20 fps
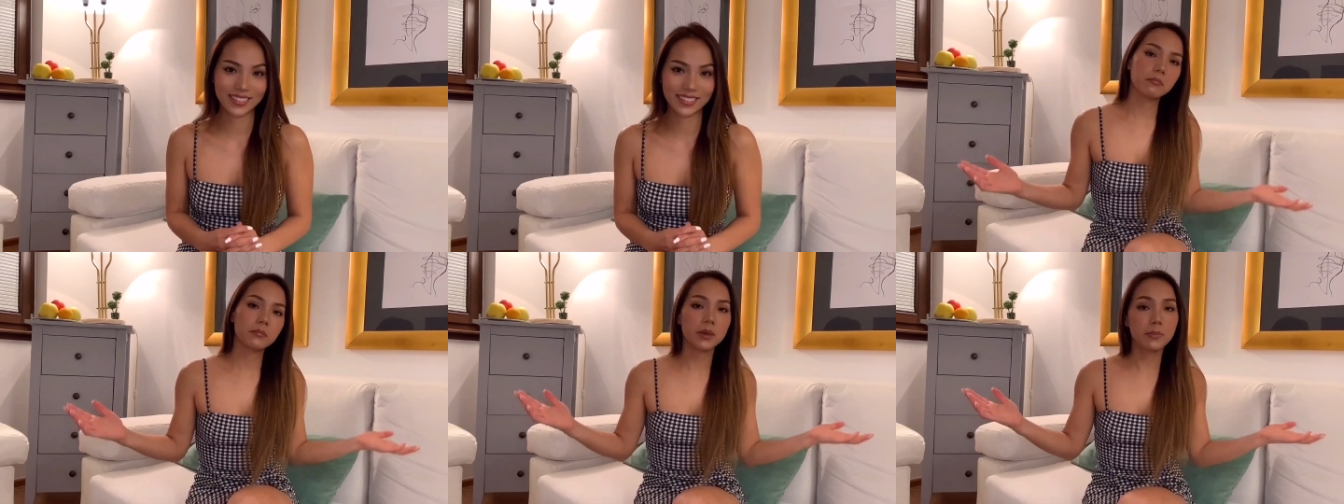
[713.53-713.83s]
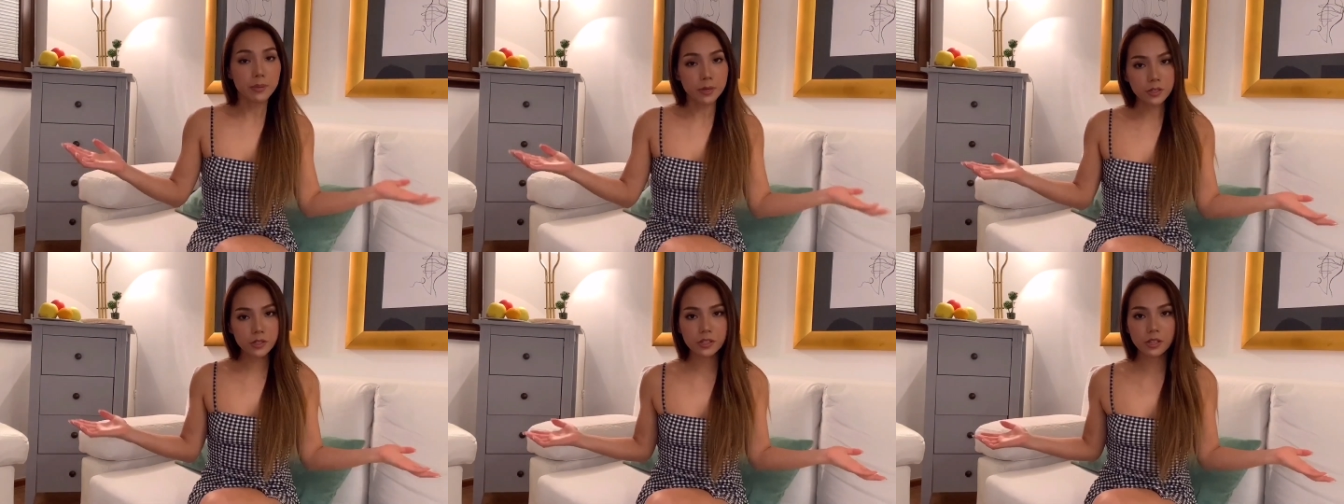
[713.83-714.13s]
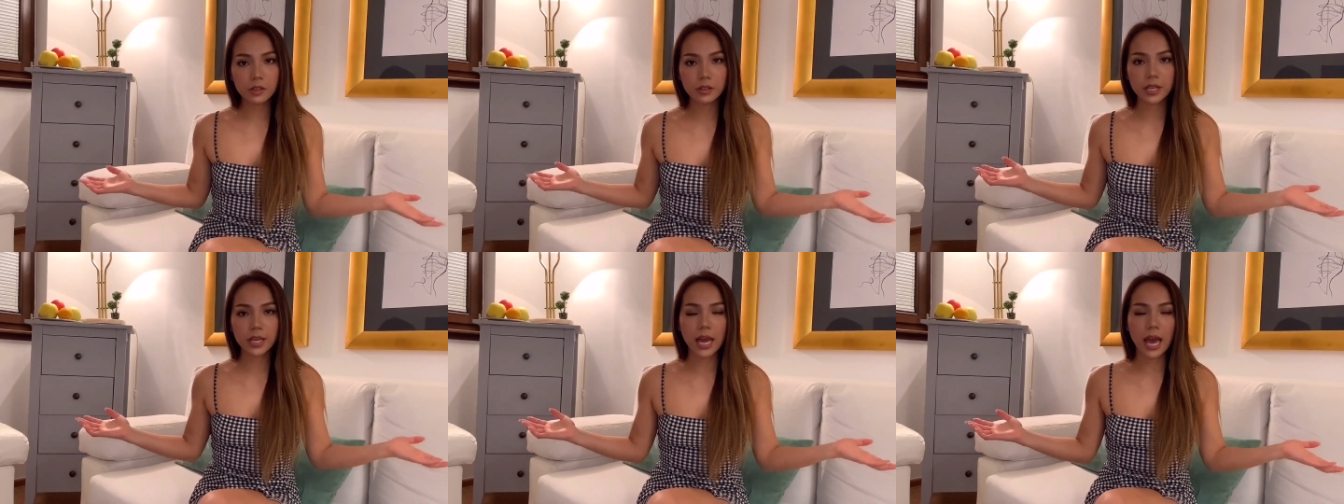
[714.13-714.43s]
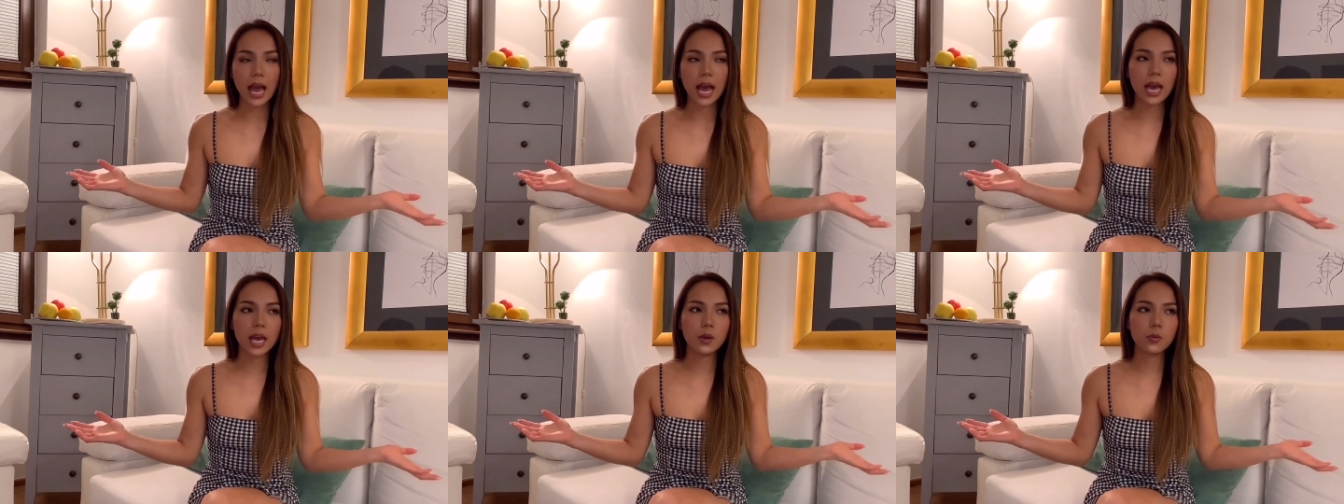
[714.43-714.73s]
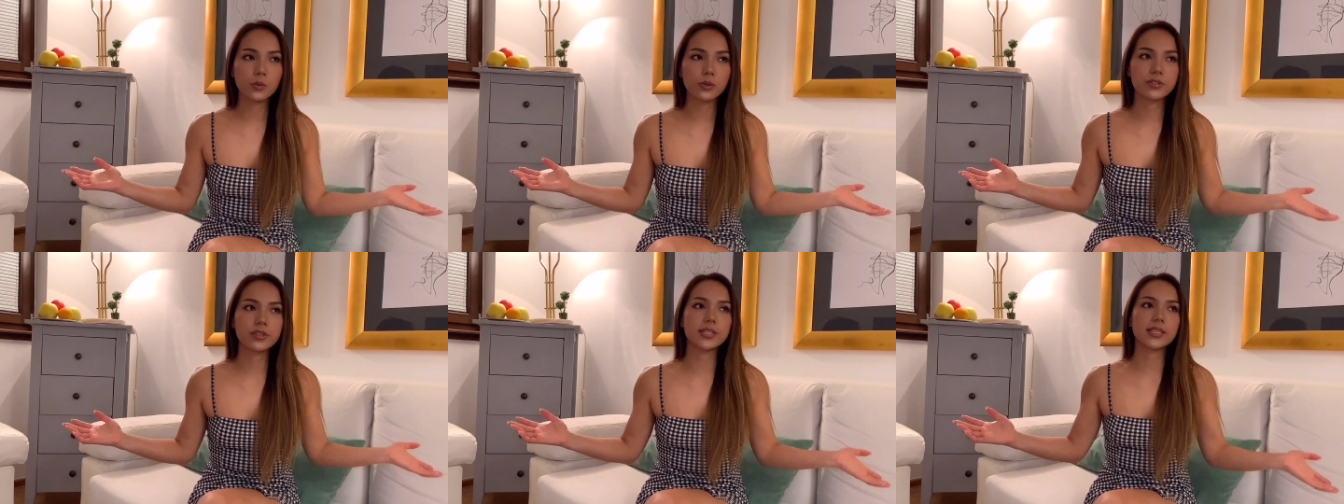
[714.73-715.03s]
Me personally, I
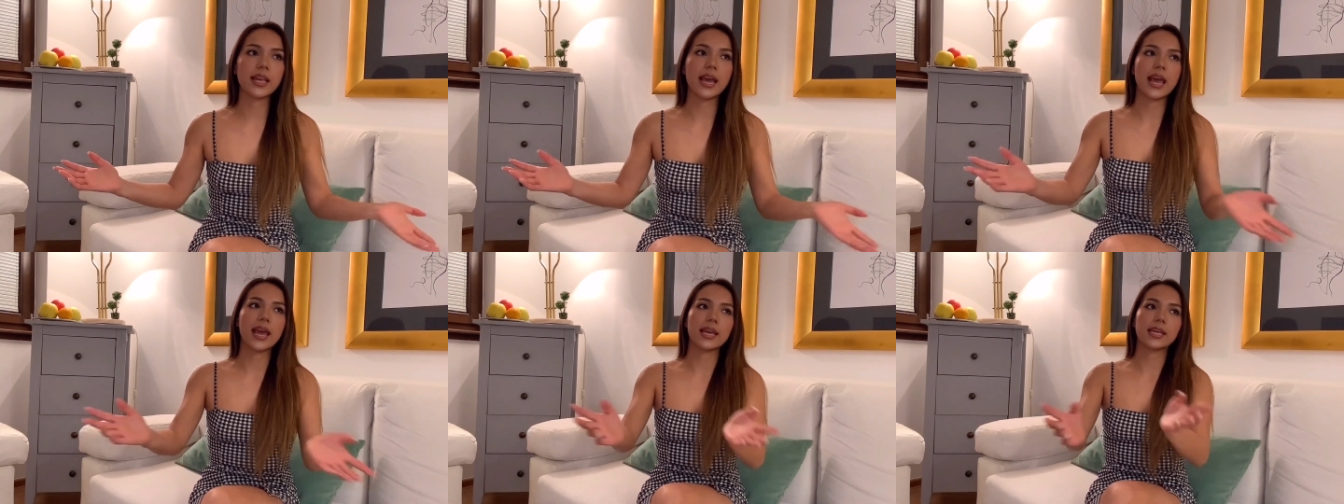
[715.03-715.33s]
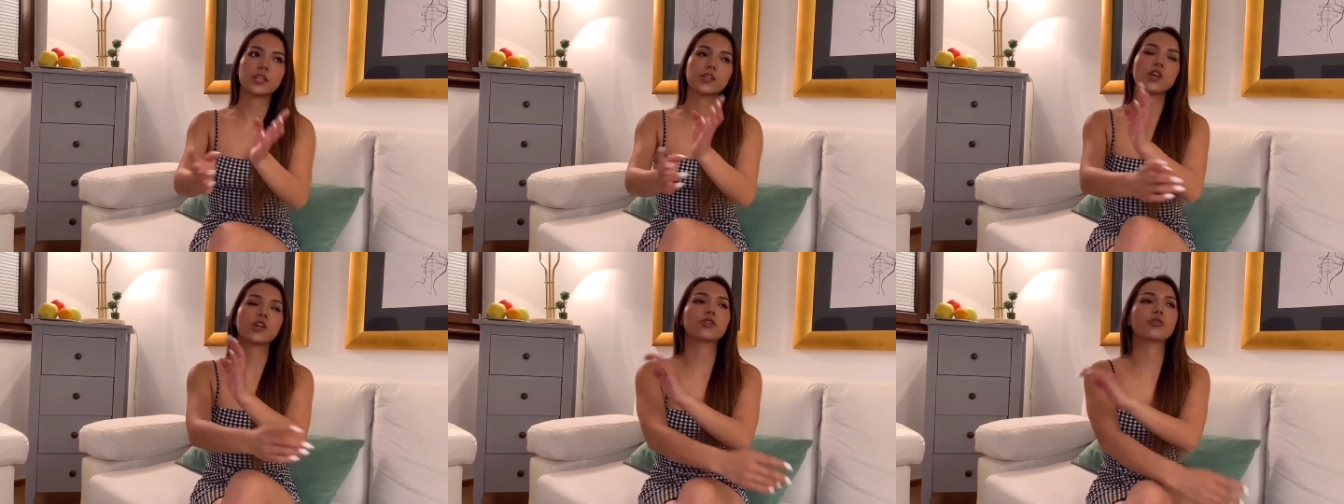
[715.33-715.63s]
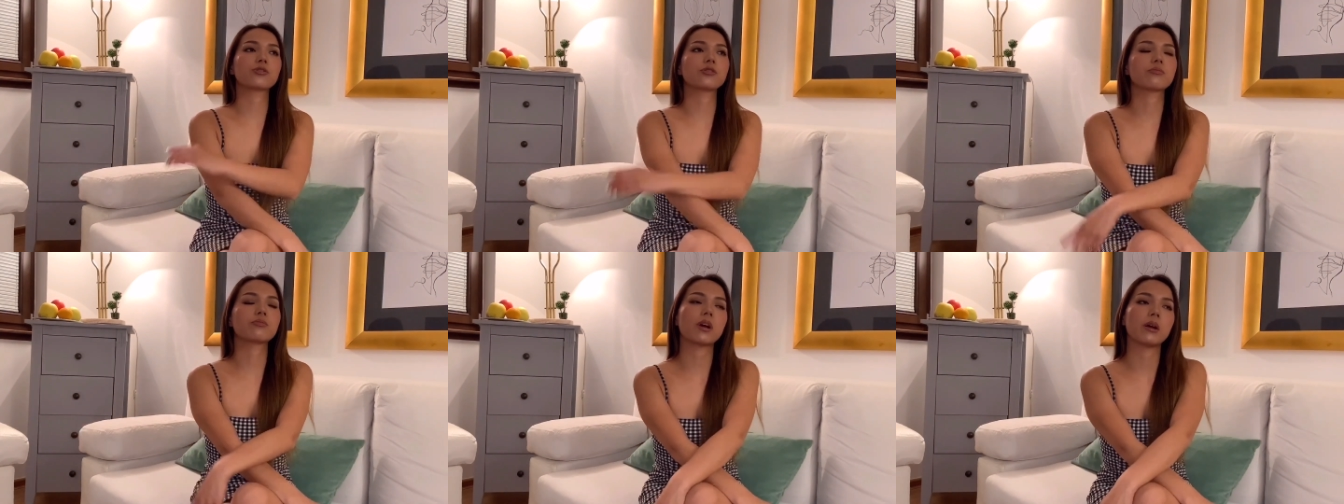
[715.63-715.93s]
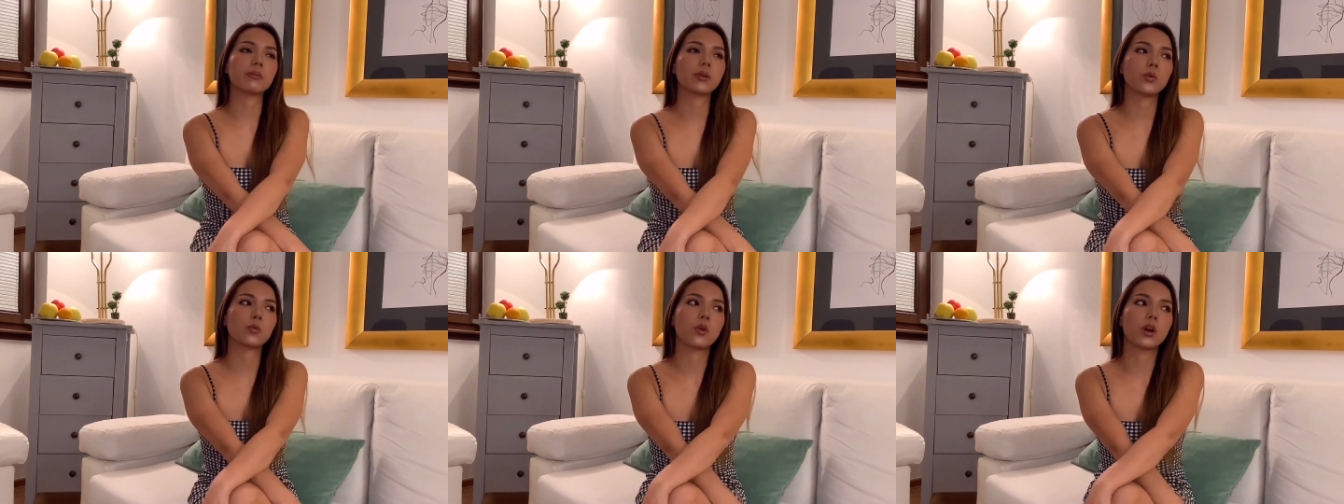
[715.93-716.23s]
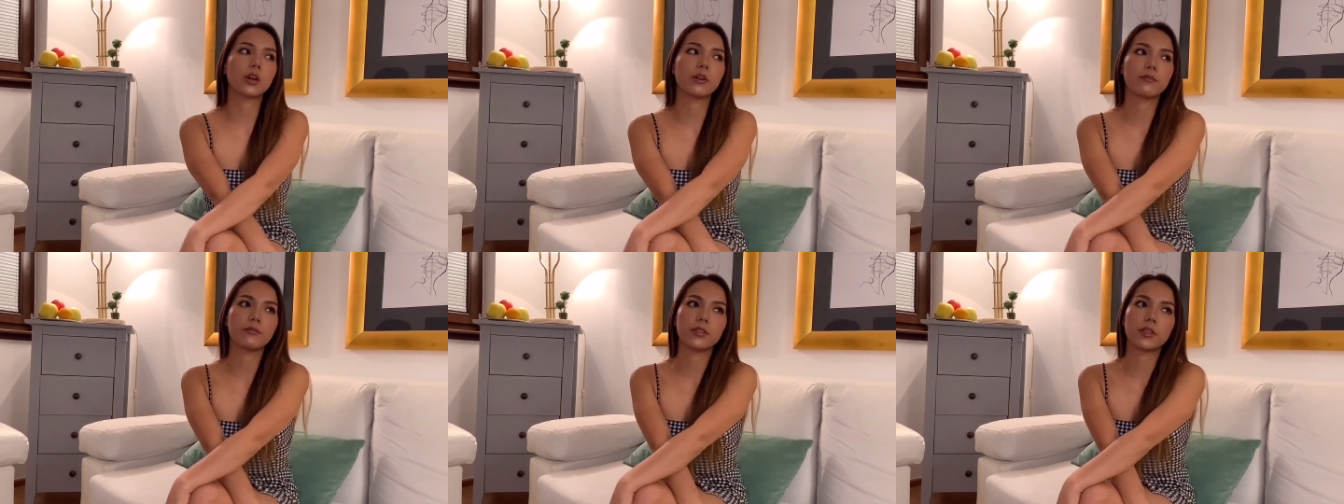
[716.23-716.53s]
would say Chengdu is probably
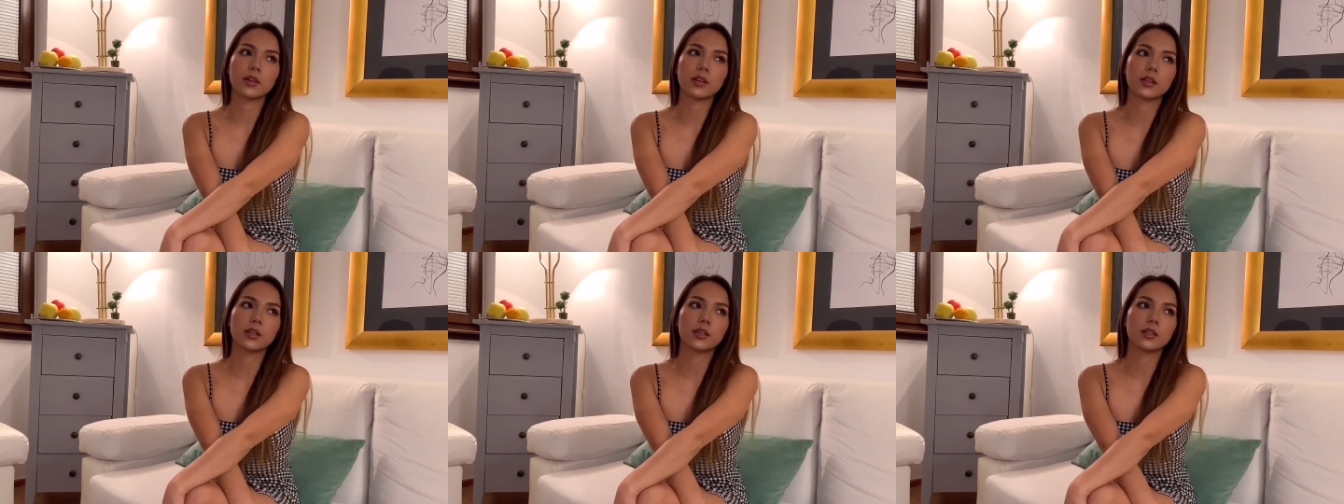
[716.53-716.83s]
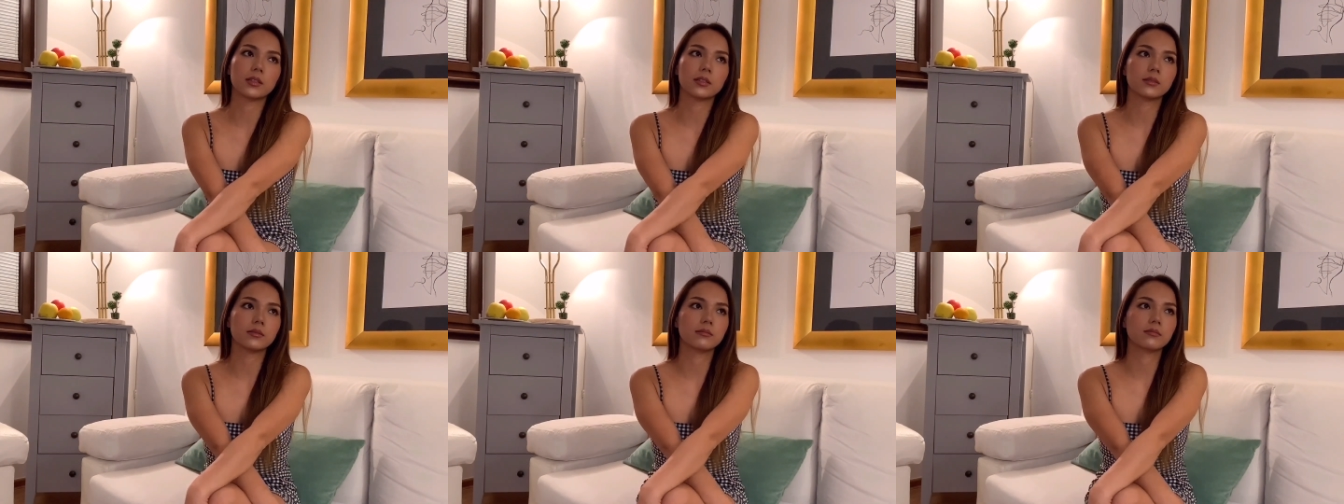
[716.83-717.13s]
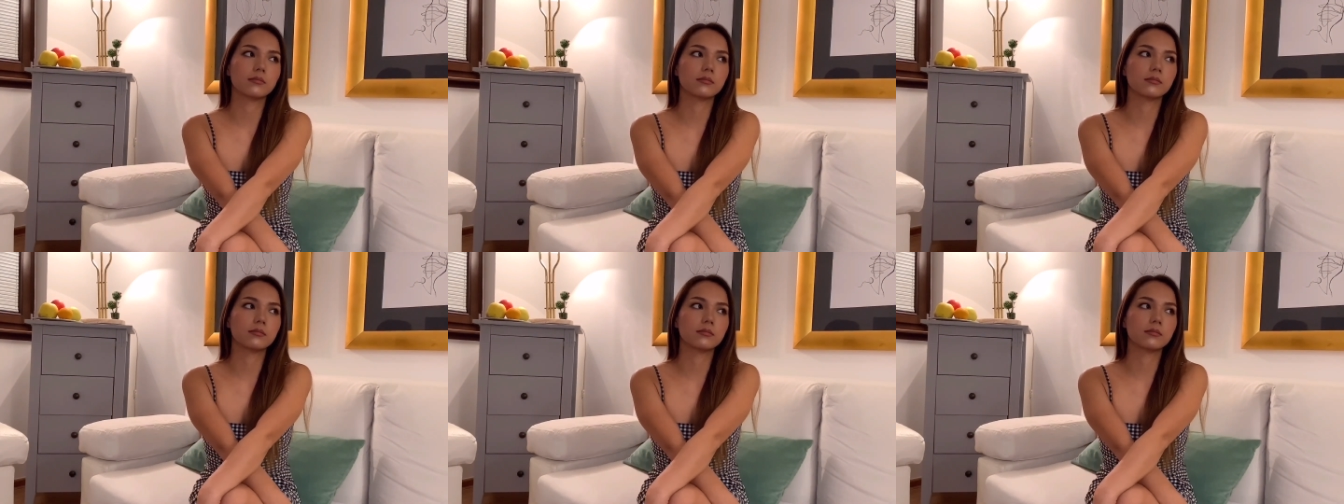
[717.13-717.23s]
one of the